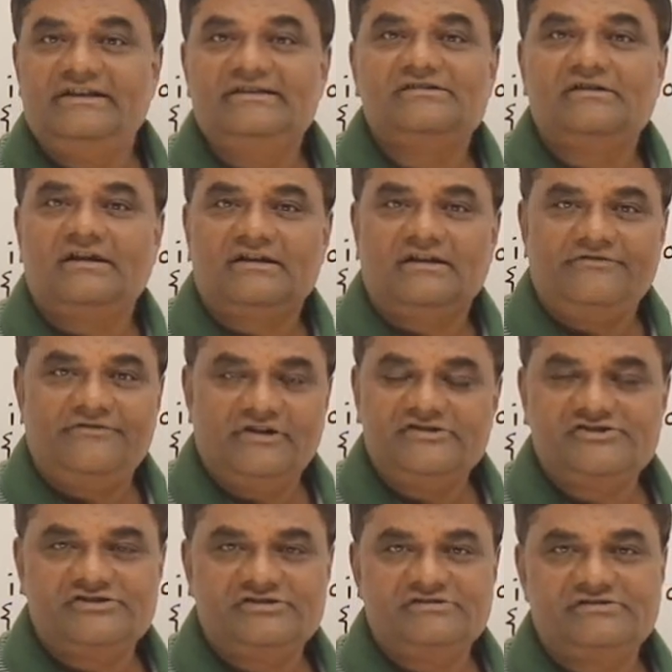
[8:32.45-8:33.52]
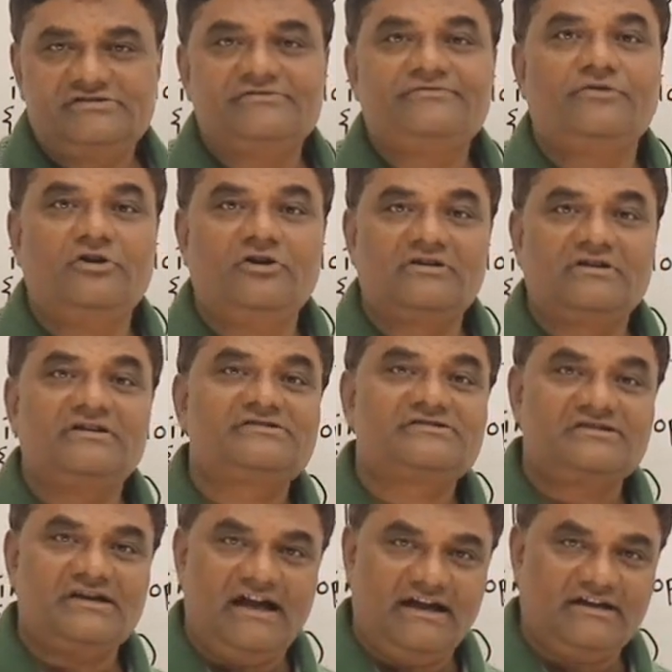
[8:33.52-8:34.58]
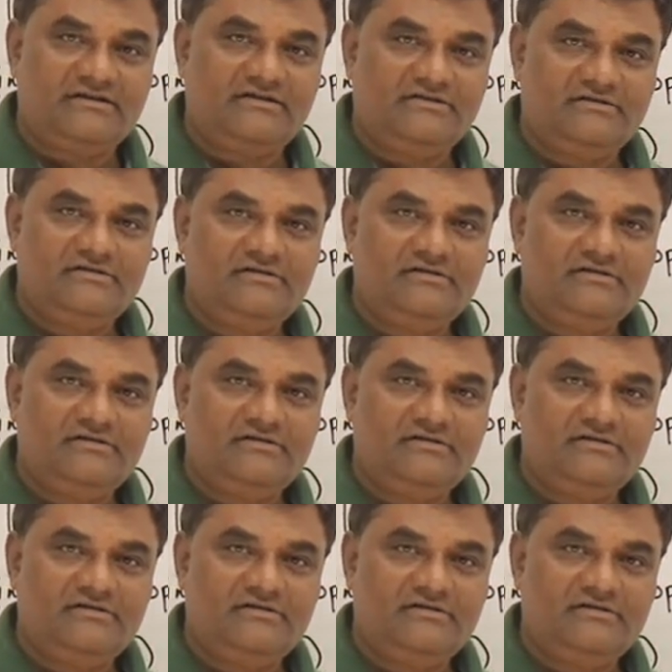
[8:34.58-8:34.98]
These are the functions for stack.